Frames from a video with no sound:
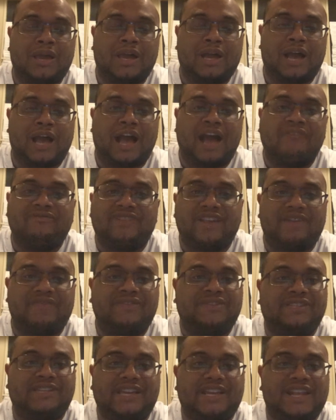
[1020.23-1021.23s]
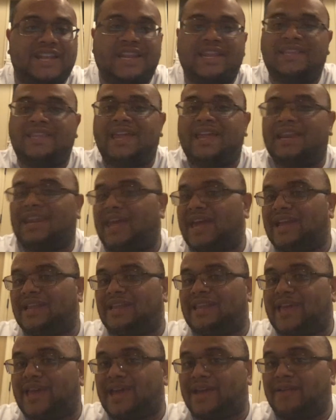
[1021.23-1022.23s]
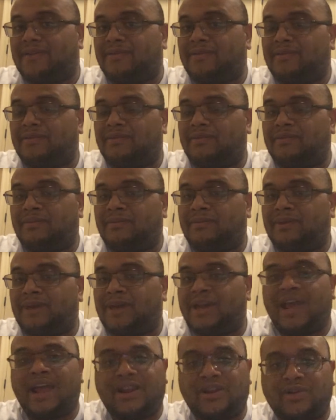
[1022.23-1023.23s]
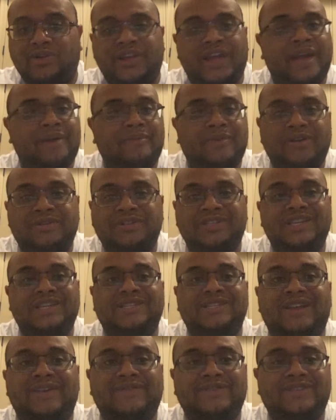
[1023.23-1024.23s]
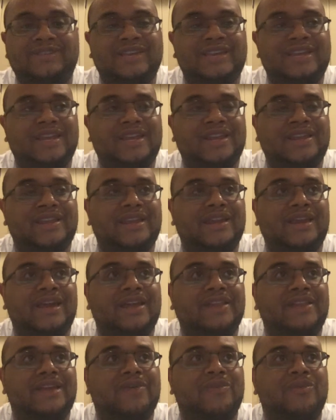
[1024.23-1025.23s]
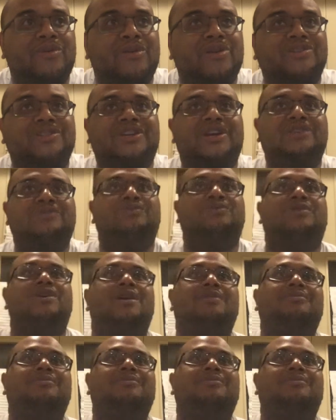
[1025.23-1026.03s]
I've never seen anything like that. And I know damn well she's seen anything like that, where a judge will come